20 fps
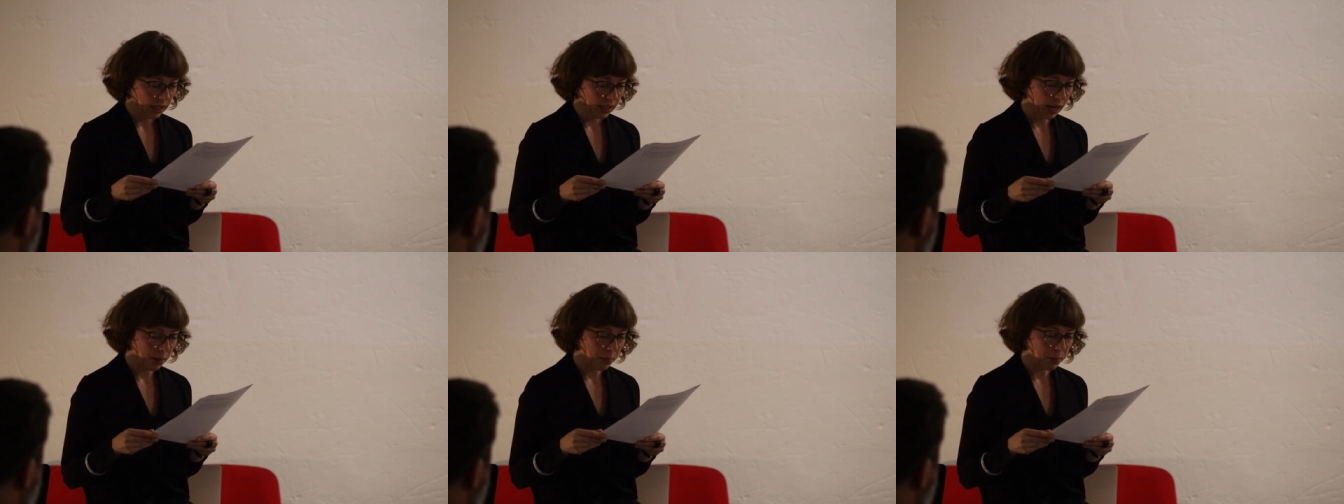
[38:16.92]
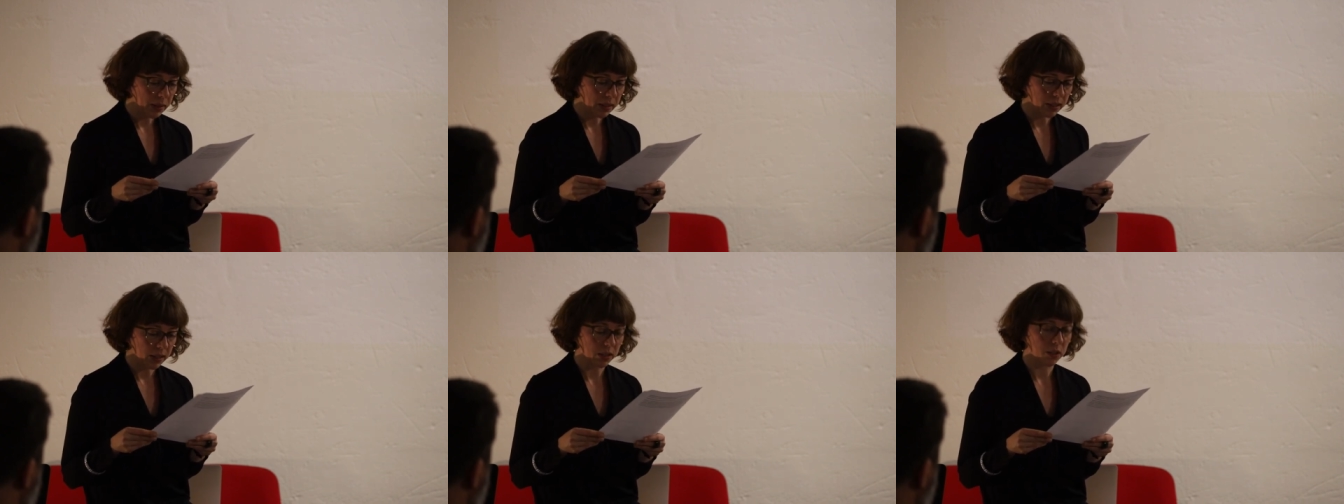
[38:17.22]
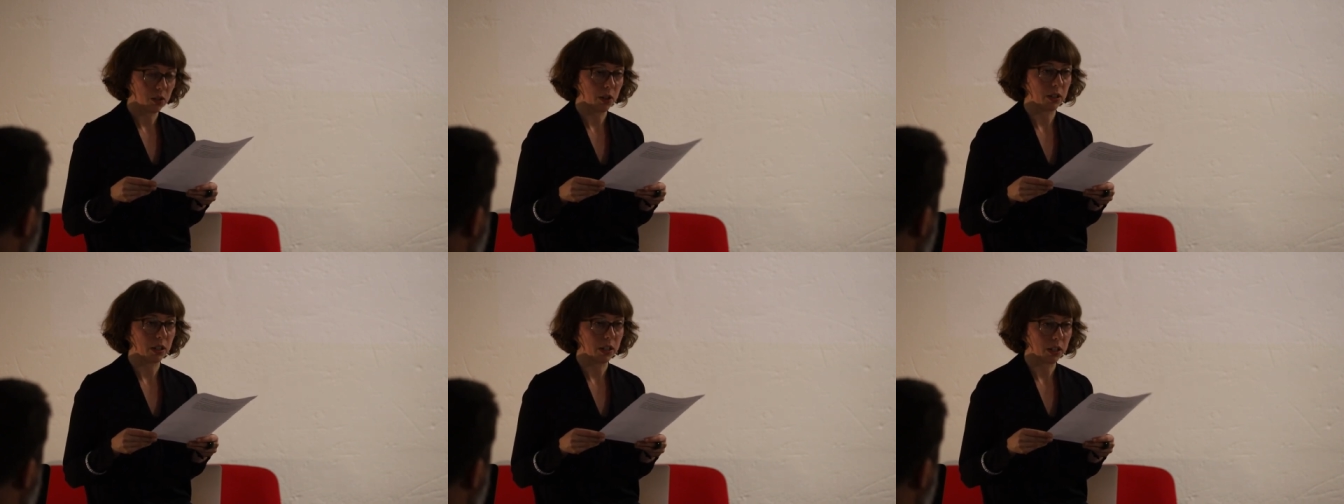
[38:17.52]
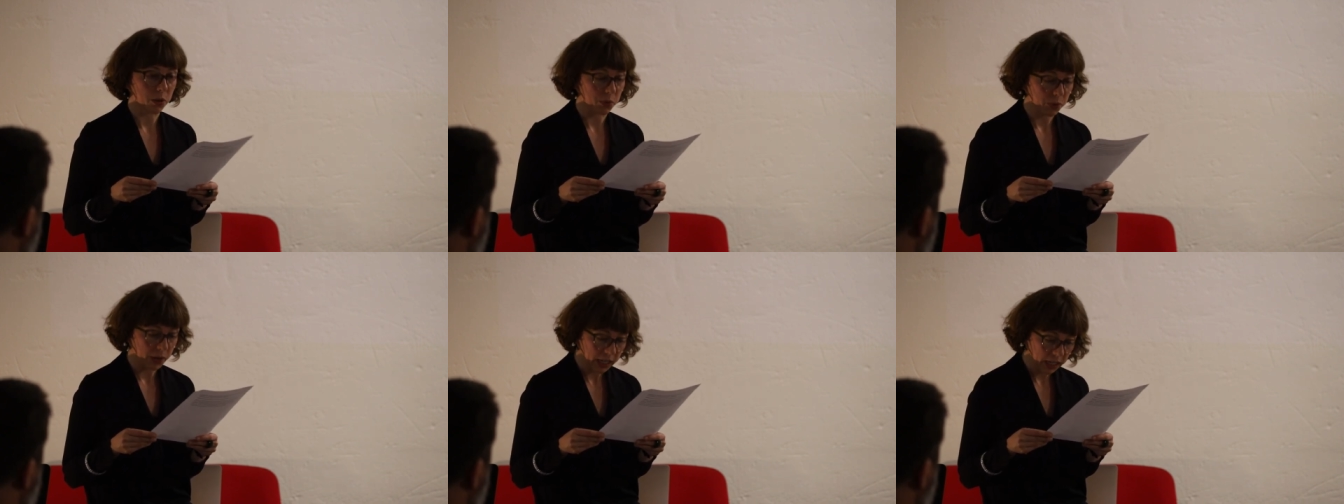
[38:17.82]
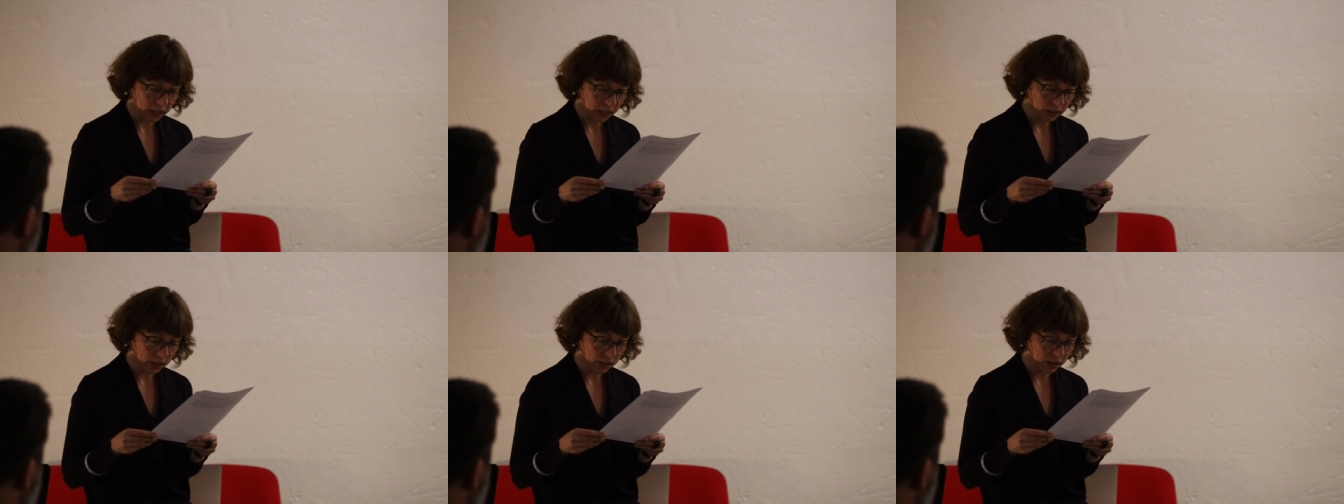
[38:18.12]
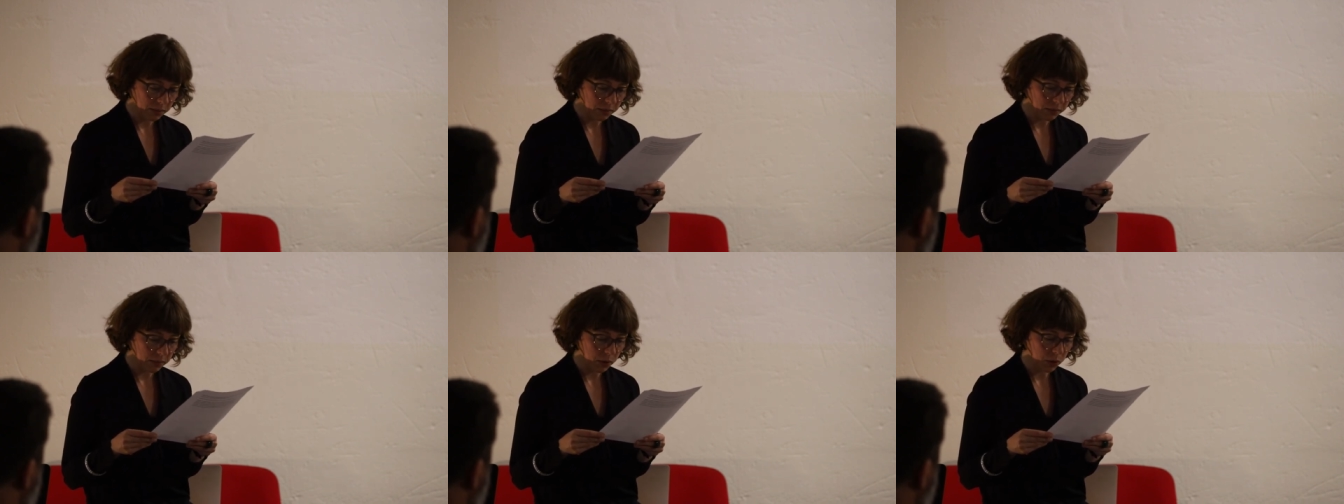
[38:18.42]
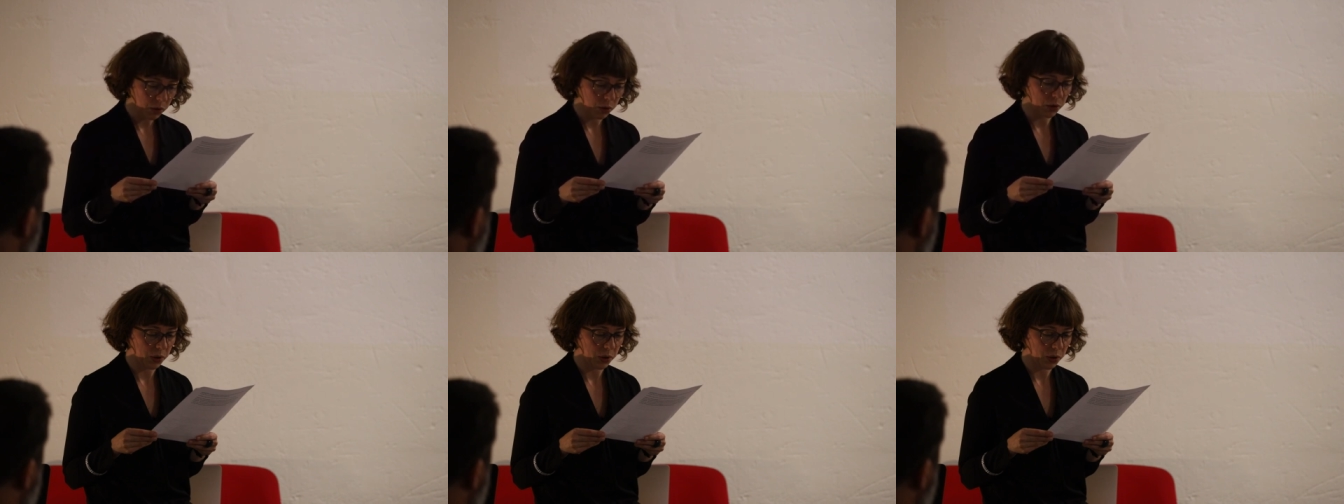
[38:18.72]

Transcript: Campus is not a curriculum